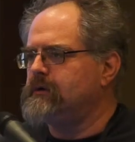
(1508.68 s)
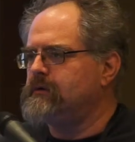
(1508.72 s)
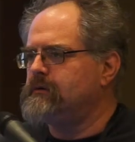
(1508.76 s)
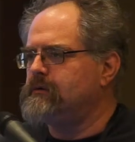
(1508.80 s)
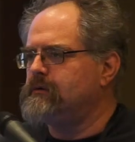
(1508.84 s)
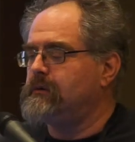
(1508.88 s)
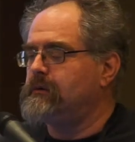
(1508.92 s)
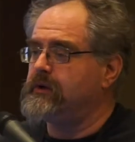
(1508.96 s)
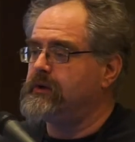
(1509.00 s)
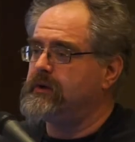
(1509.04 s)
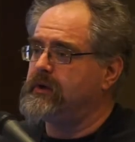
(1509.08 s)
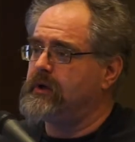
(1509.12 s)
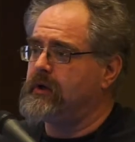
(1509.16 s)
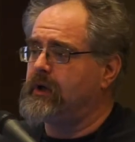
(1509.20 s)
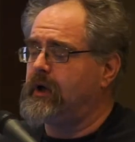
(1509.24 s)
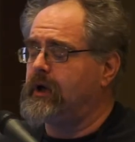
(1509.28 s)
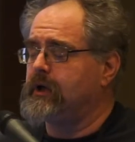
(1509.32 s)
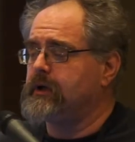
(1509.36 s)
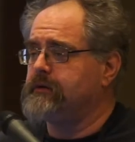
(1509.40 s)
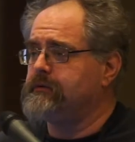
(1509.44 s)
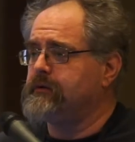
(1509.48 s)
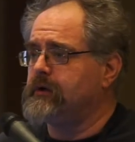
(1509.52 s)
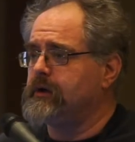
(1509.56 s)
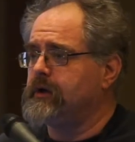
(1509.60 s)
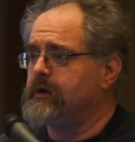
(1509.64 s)
well, in a lot
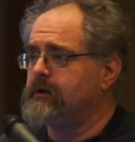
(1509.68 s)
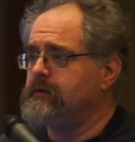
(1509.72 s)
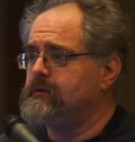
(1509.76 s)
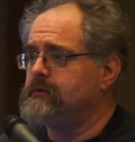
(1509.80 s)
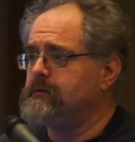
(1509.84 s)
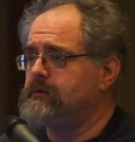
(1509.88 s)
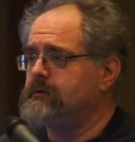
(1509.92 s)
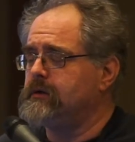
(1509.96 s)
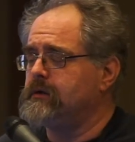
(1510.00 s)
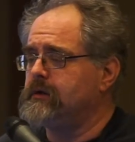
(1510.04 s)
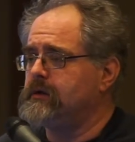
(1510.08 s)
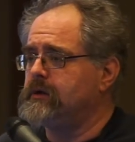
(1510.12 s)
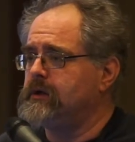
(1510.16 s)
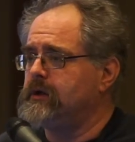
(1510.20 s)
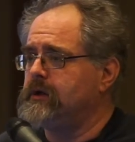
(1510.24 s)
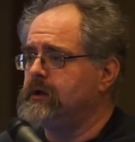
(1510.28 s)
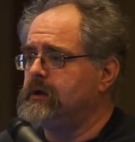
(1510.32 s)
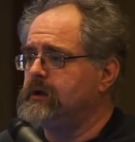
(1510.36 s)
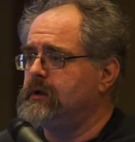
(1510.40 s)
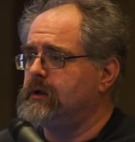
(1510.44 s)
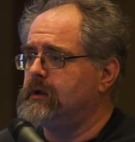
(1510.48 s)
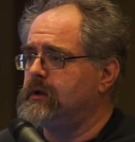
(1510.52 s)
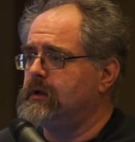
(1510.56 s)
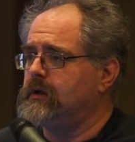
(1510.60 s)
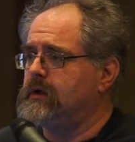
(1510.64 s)
of our,
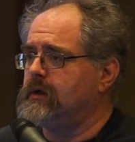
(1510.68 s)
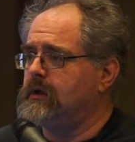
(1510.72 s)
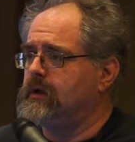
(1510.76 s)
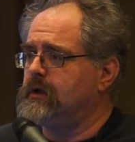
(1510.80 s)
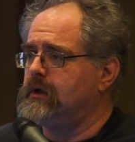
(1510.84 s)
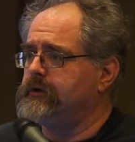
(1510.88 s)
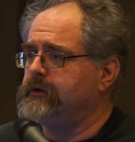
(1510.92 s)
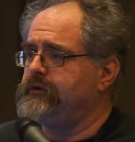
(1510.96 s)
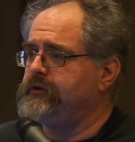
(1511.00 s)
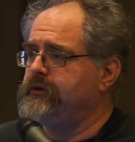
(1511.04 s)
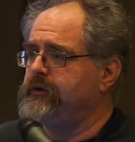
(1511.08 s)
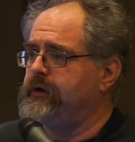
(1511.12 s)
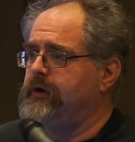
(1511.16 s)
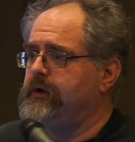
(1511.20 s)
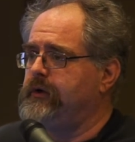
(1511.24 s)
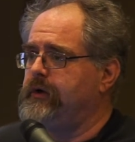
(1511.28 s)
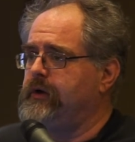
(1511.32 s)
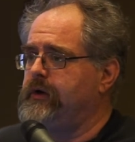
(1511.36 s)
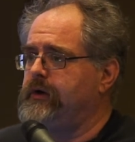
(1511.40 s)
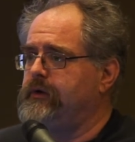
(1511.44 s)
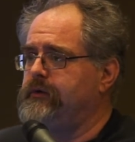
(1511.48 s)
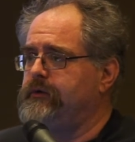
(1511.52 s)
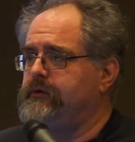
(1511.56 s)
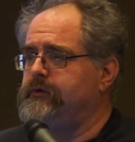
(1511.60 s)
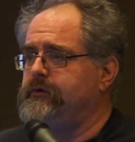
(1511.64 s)
our
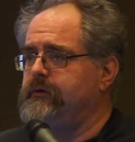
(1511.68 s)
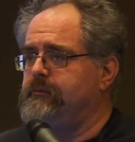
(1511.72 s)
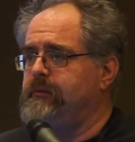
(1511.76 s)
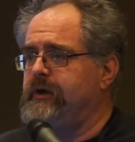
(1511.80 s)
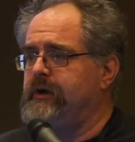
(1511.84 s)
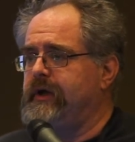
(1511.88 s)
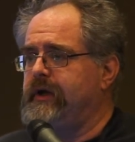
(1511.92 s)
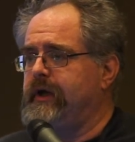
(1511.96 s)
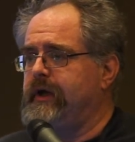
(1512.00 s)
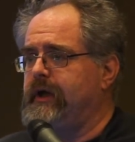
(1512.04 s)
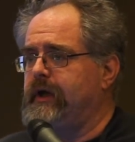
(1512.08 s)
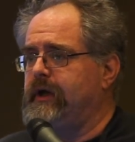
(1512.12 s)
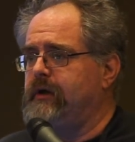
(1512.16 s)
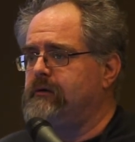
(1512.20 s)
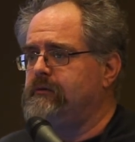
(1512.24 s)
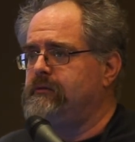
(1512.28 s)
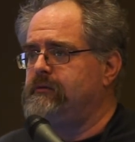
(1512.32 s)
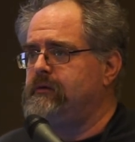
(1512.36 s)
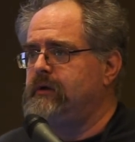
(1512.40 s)
scenarios, you may have